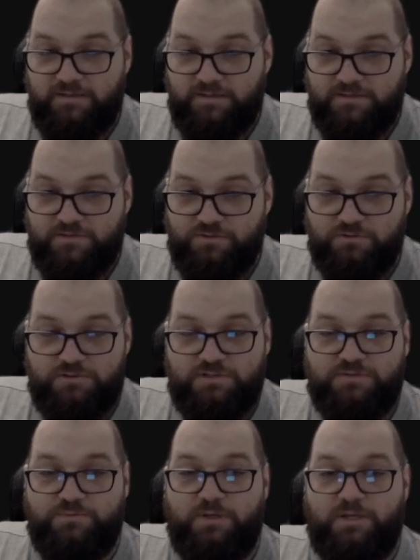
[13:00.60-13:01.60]

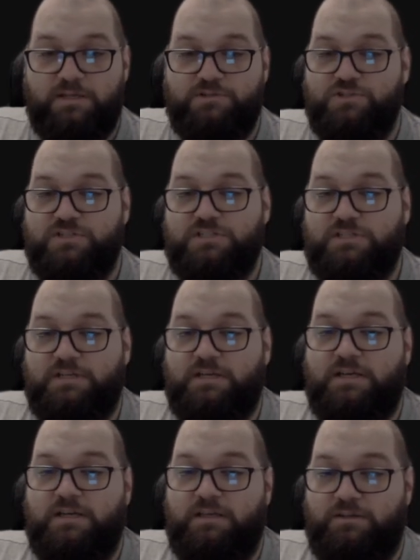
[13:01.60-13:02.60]
resource, we can just
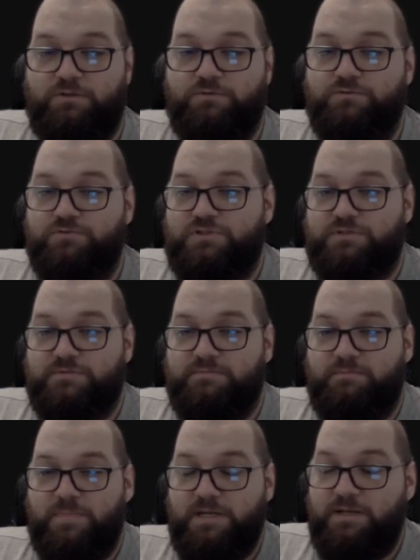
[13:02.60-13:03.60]
use
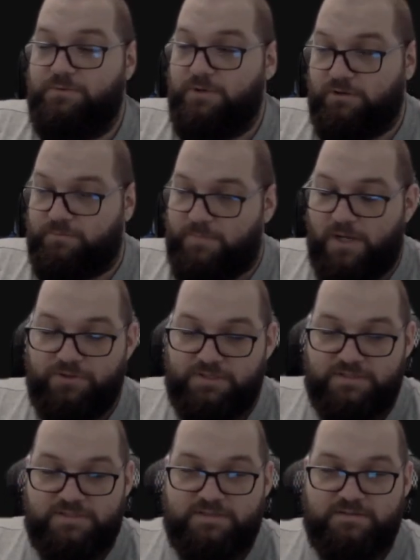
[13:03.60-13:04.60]
Maneuver
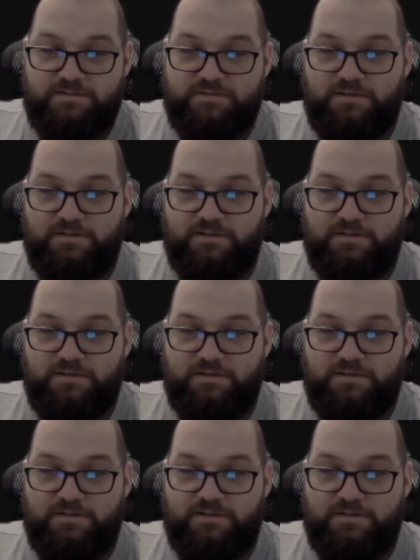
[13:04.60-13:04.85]
Maltis